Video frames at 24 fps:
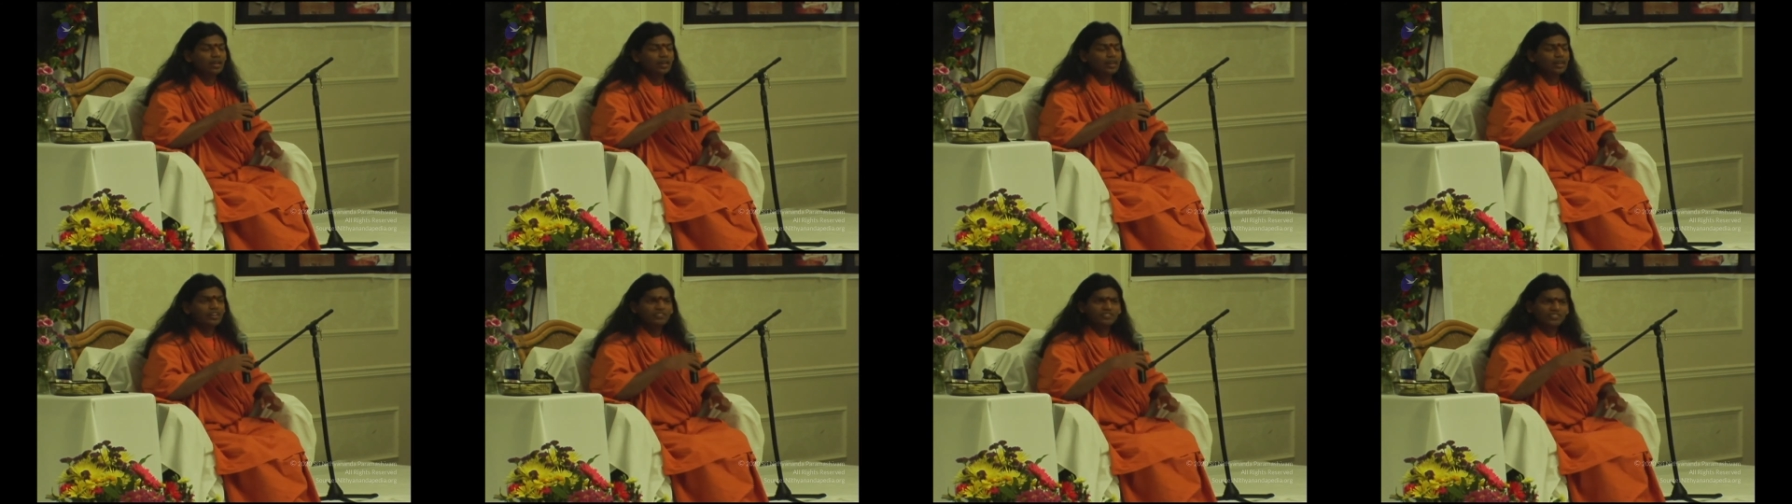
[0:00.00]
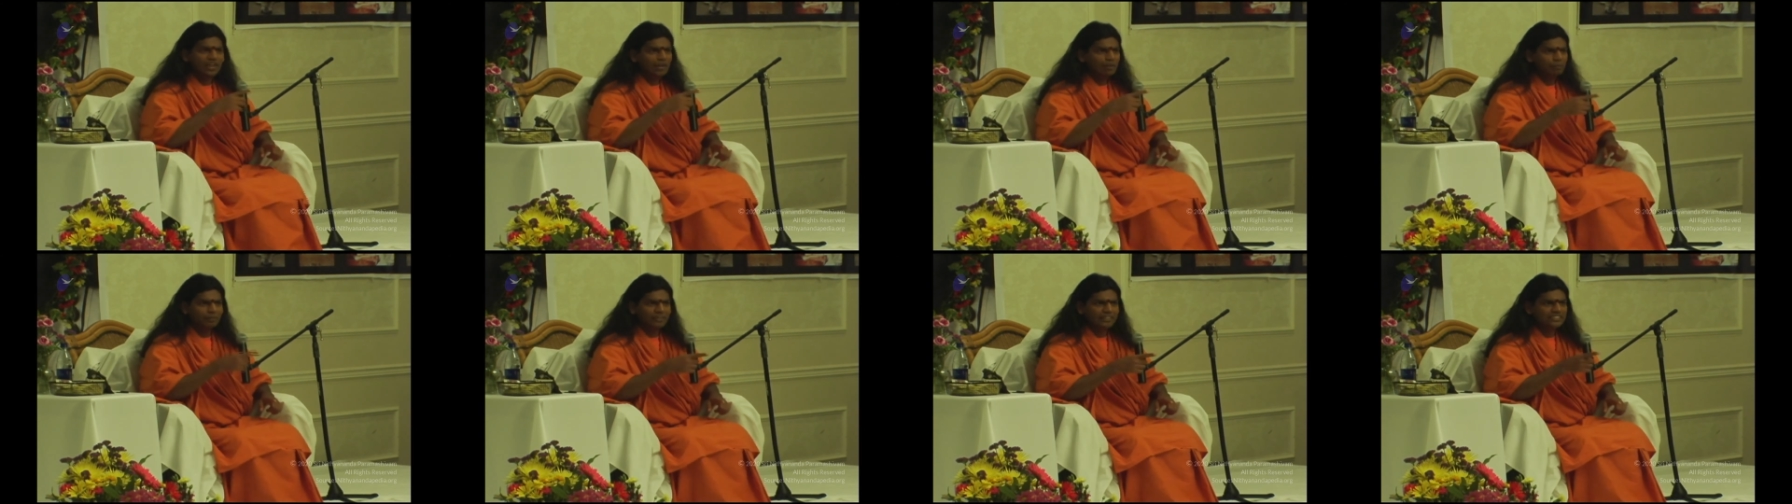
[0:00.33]
If
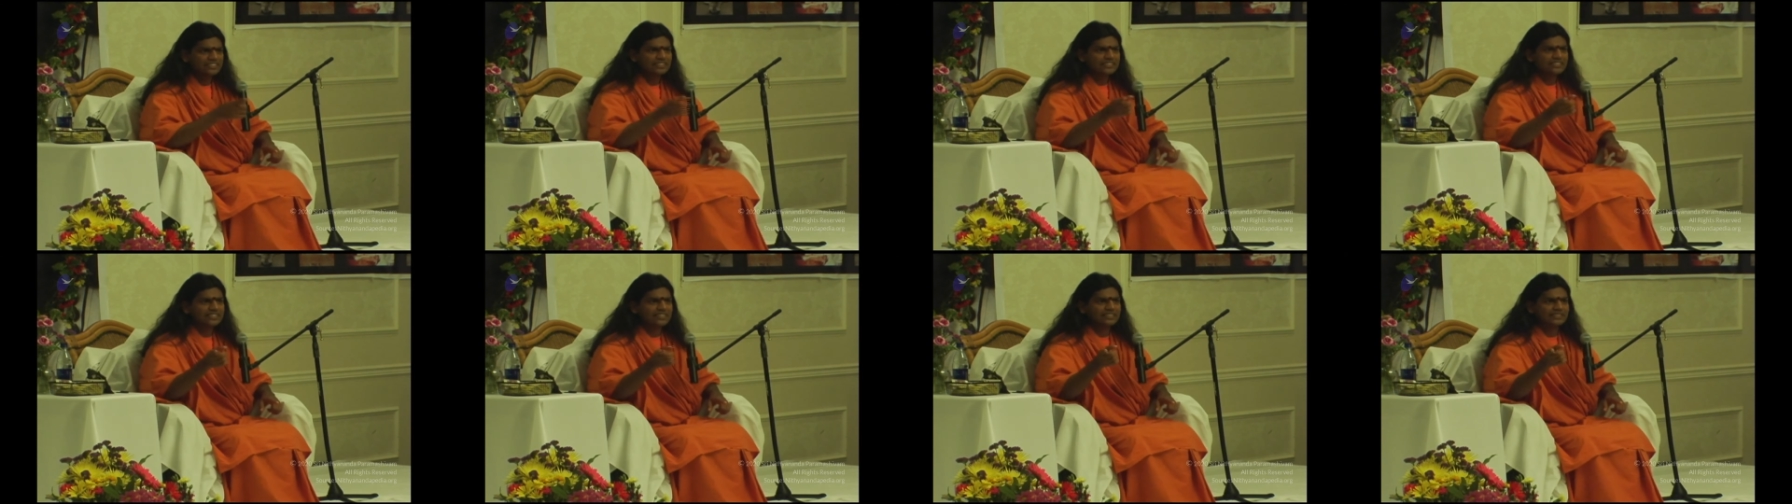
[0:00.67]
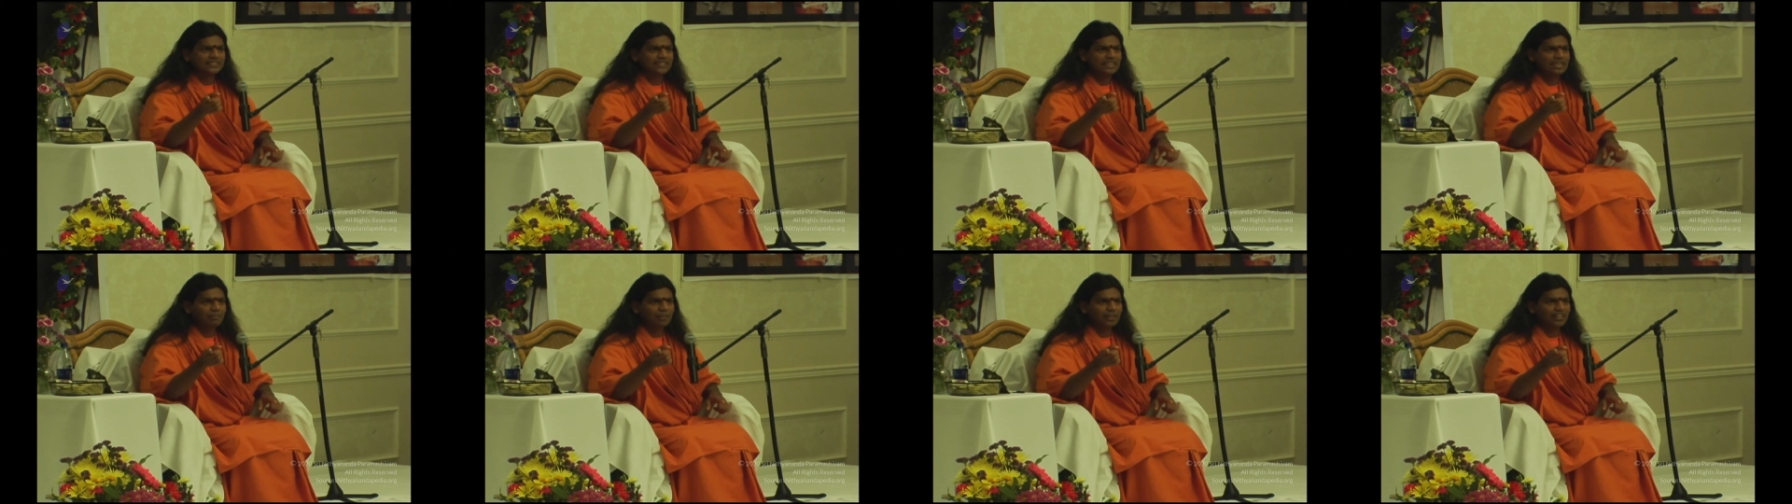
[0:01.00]
10 persons are
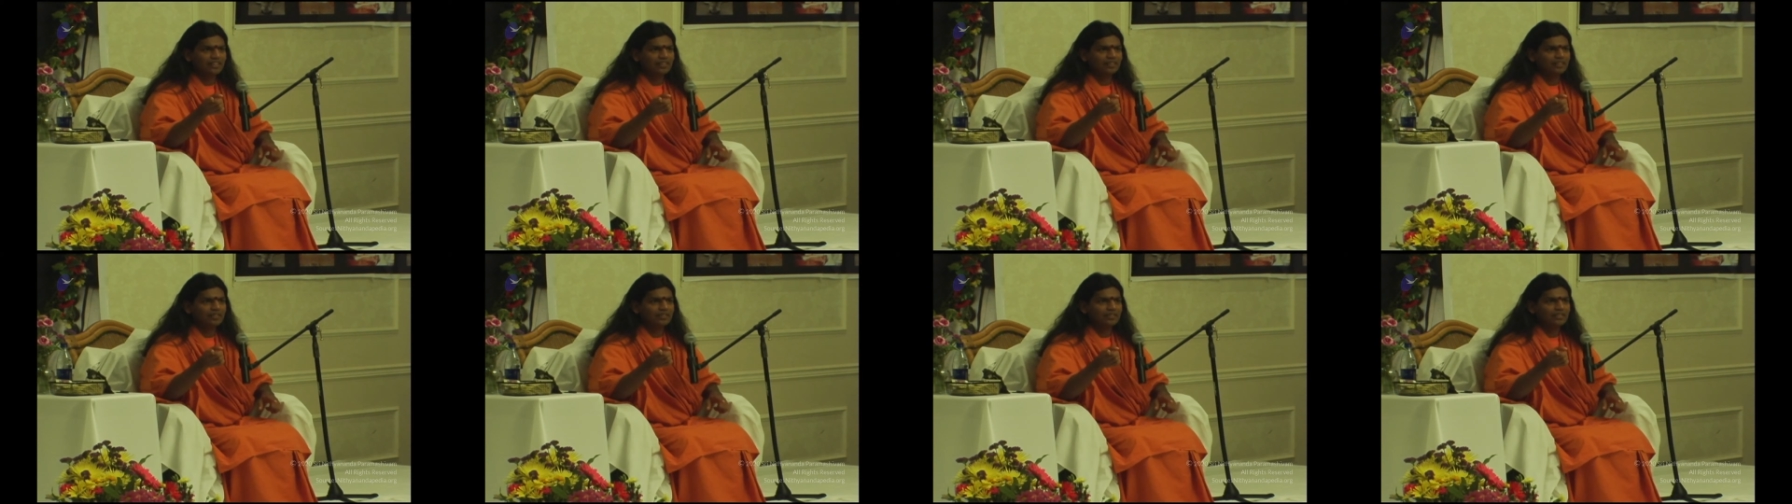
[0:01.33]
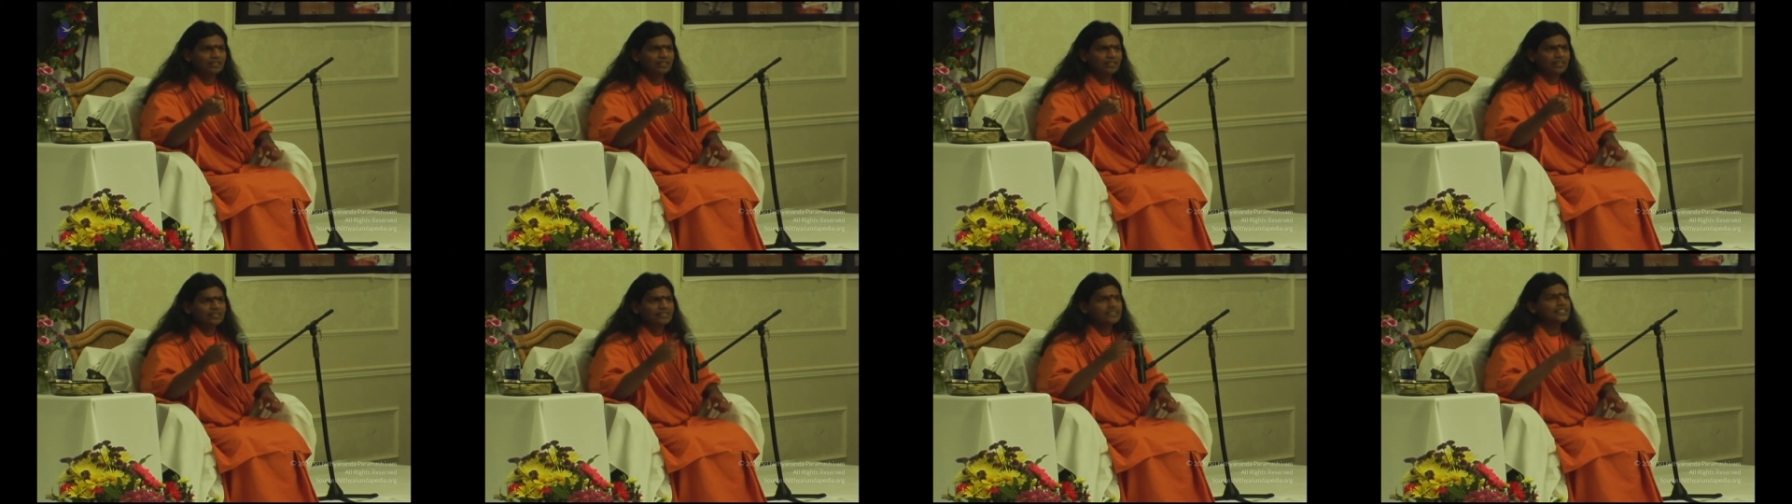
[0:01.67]
sleeping,
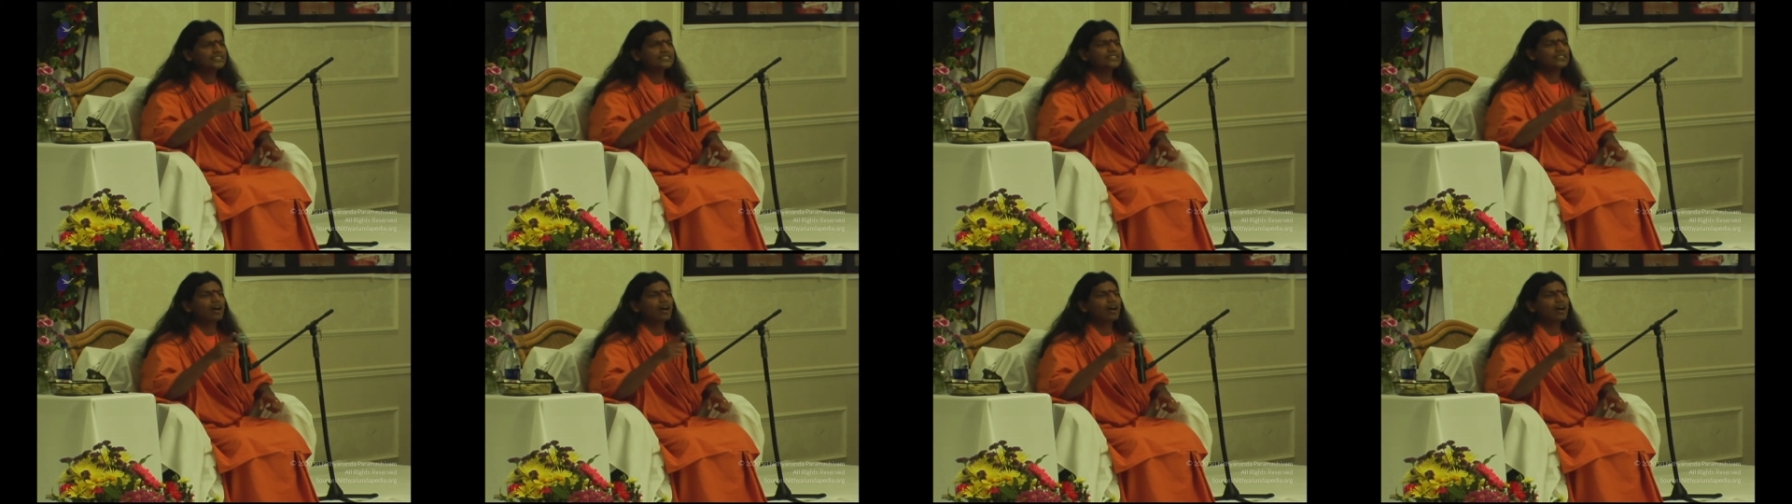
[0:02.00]
just